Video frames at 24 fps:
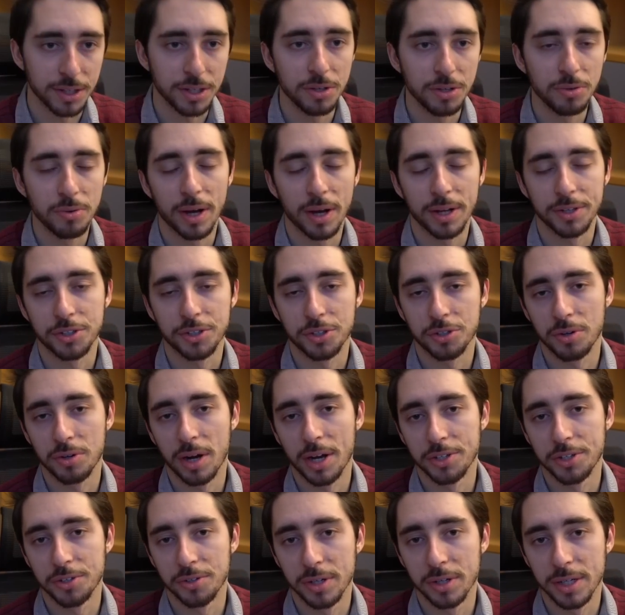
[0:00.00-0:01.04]
US
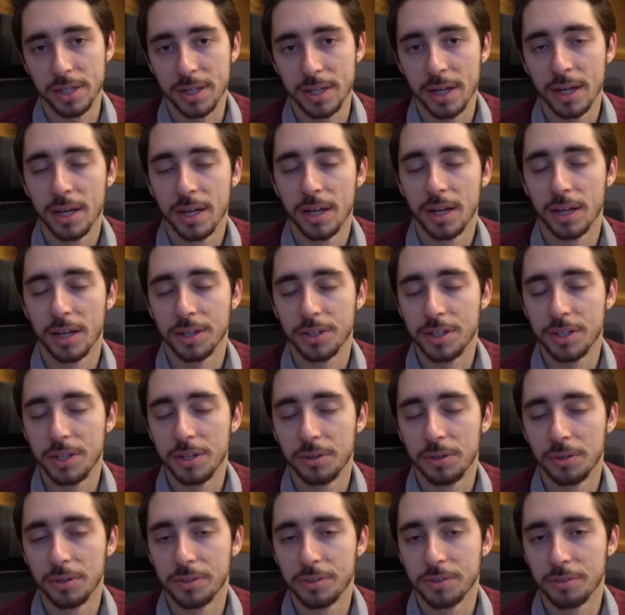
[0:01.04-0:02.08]
Treasury
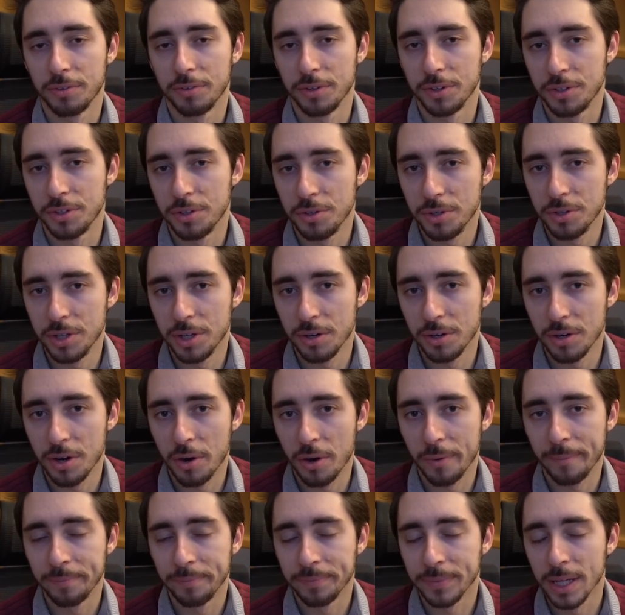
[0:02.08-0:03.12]
yield for the two-year
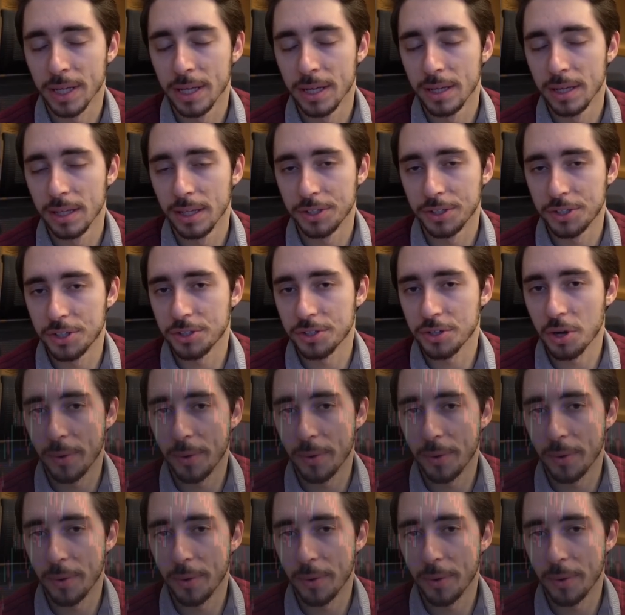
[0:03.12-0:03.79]
note. Let's just go